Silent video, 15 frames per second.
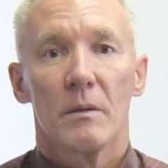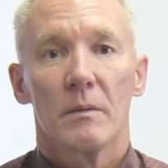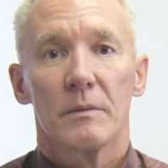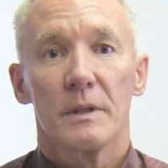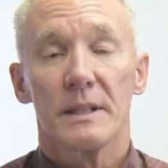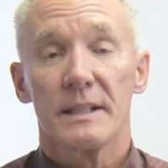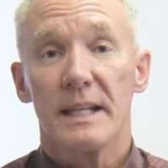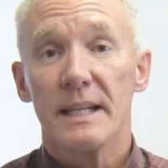
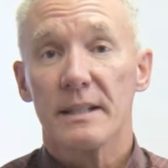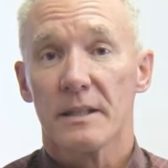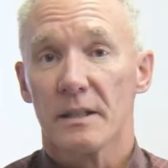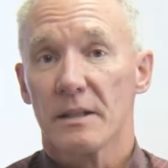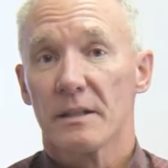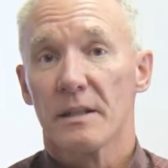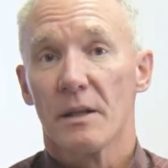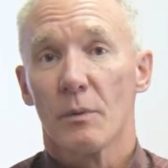
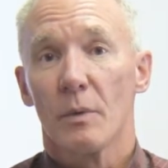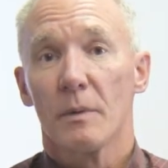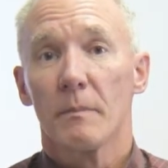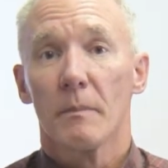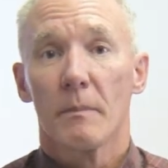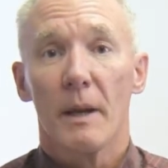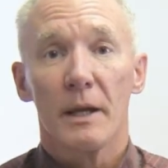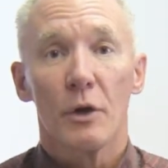diseases that
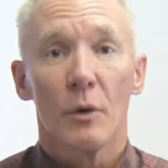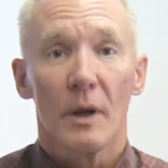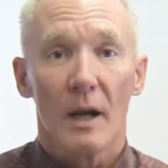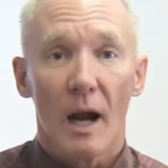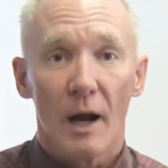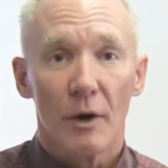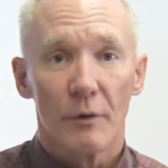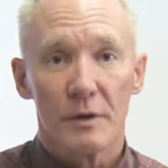would make you at
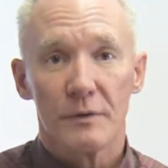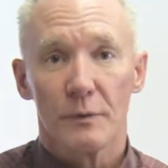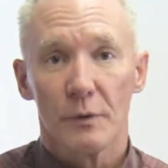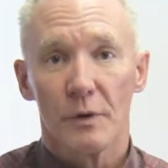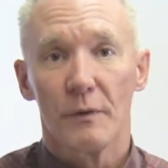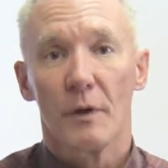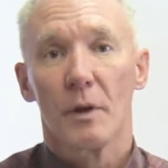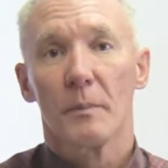higher risk for
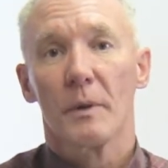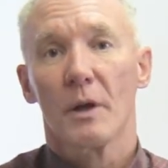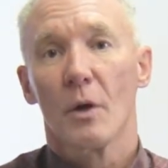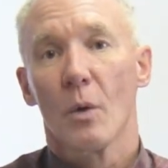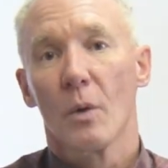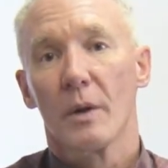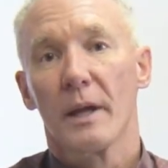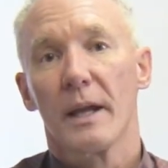developing
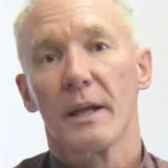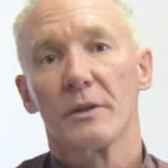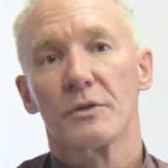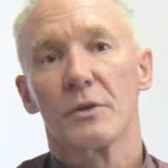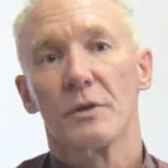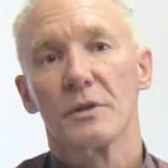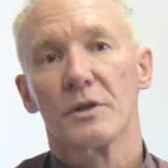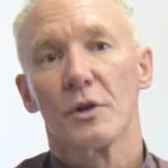colon
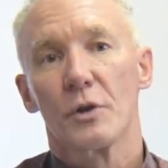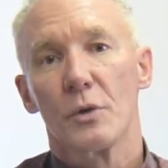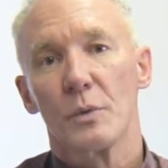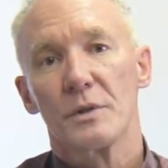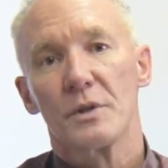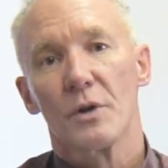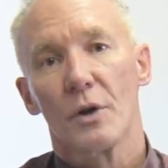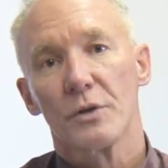cancer, and so you
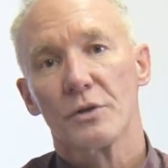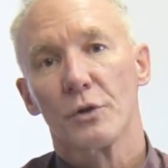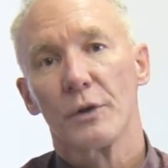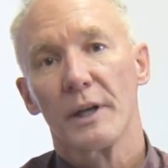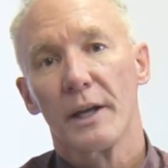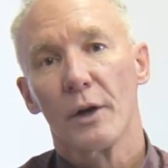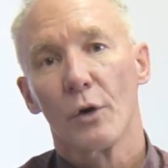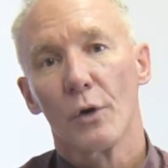would start
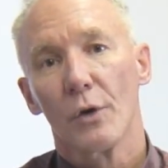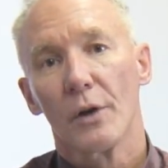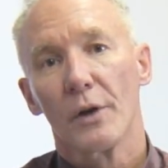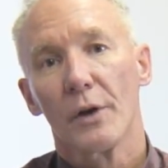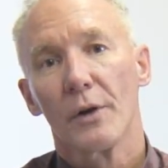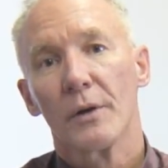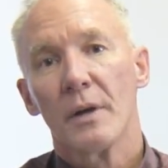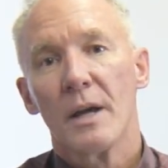screening
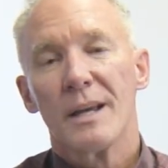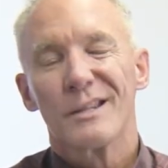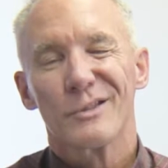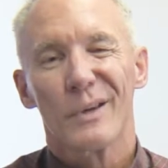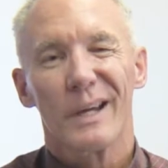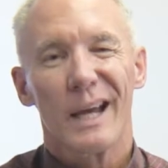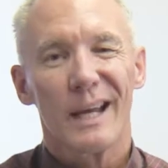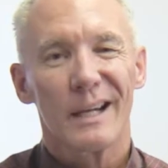earlier.
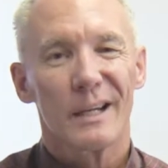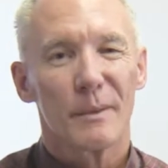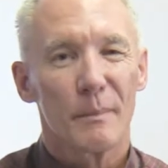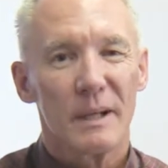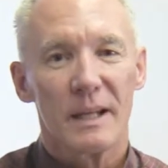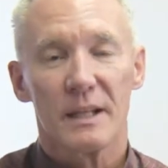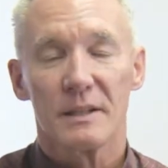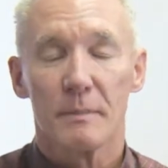So it kind of
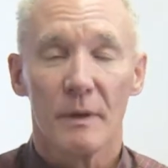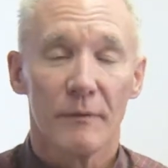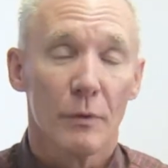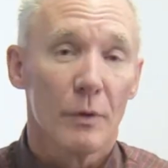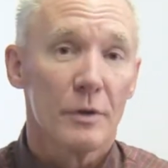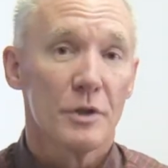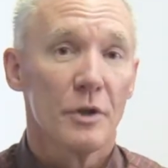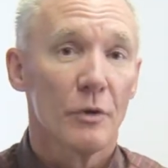depends, but
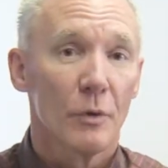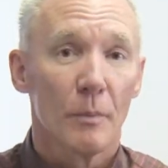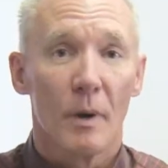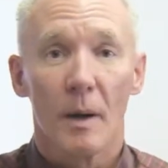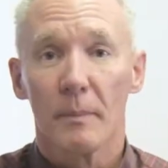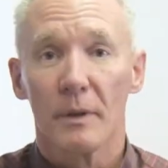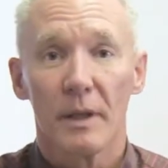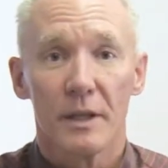for the general
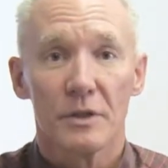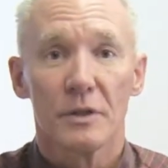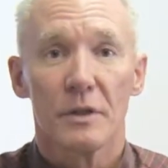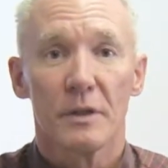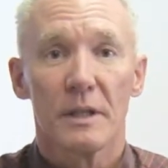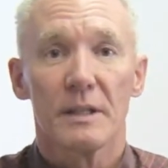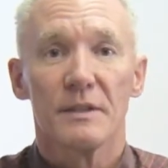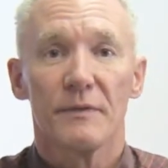
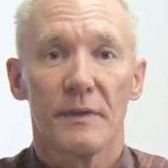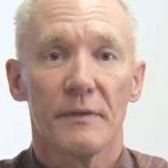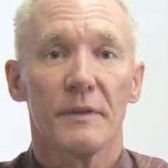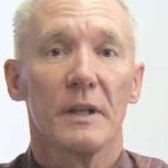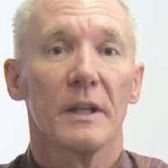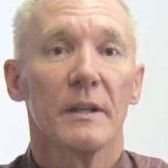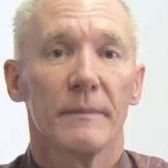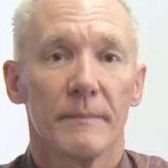population, it's
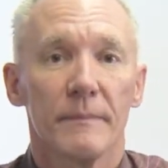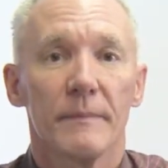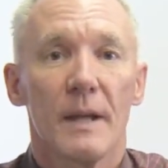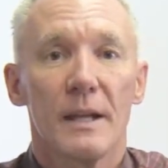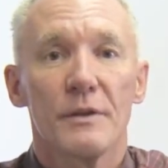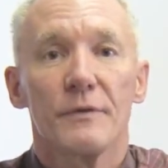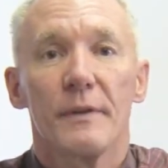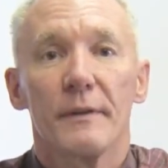
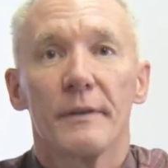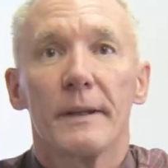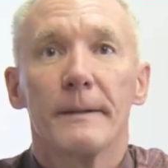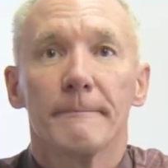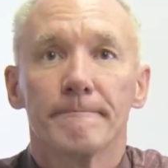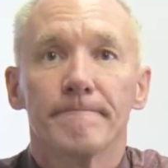age 50.